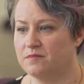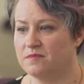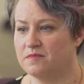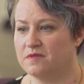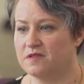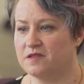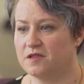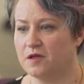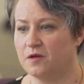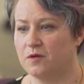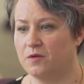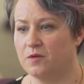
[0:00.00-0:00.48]

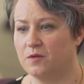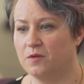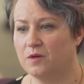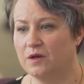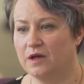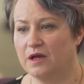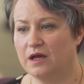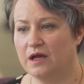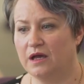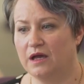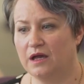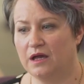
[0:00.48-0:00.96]
So
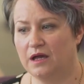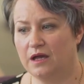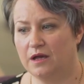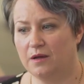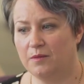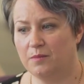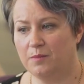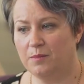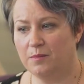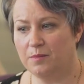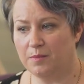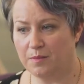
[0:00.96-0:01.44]

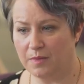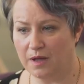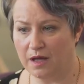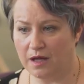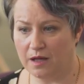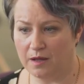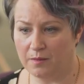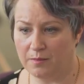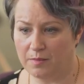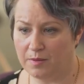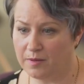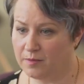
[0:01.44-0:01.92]

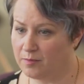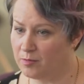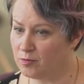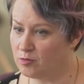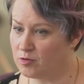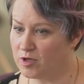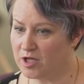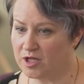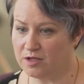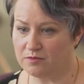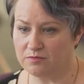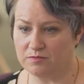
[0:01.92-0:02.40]

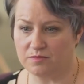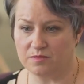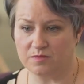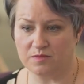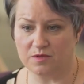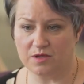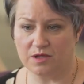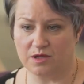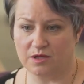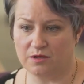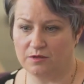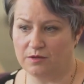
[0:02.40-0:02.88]
people can,
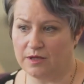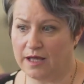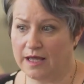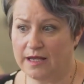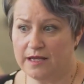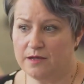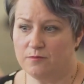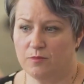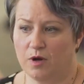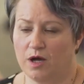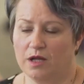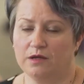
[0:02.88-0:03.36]

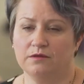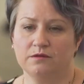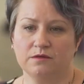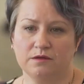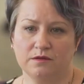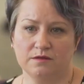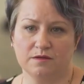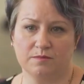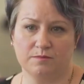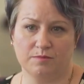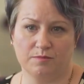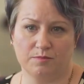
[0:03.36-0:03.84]

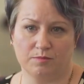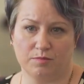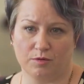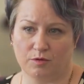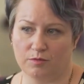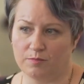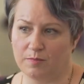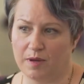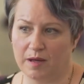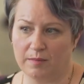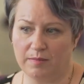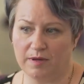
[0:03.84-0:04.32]
anyone, the
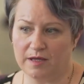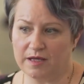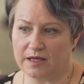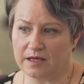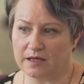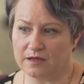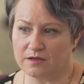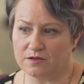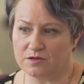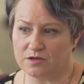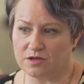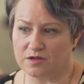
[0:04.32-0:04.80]
broad public
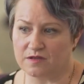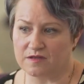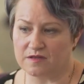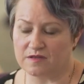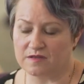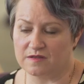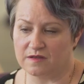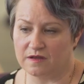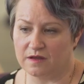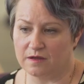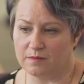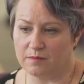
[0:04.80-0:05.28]
can
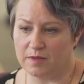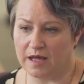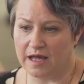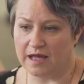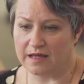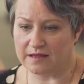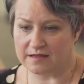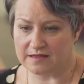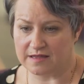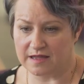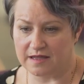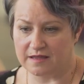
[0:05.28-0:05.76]
just
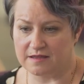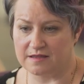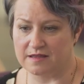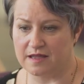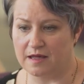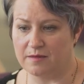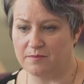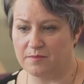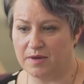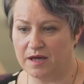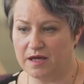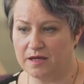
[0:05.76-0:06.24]
access
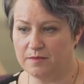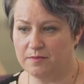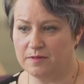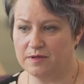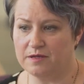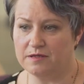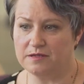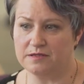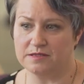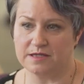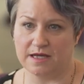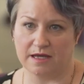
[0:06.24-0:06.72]
that
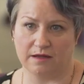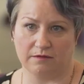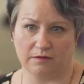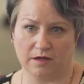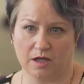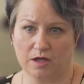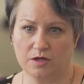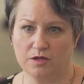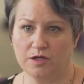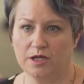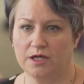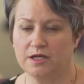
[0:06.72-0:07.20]
paper,
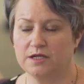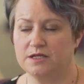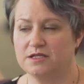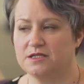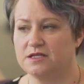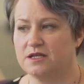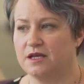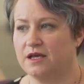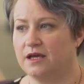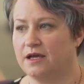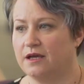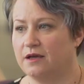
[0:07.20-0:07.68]
download
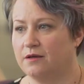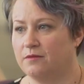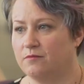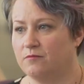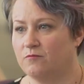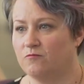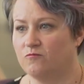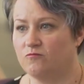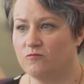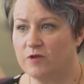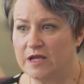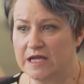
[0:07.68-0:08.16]
it,
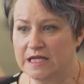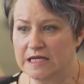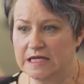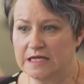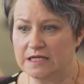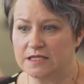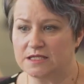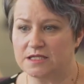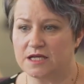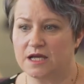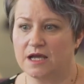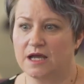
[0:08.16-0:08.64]
read
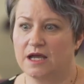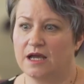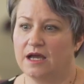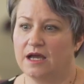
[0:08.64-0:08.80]
it.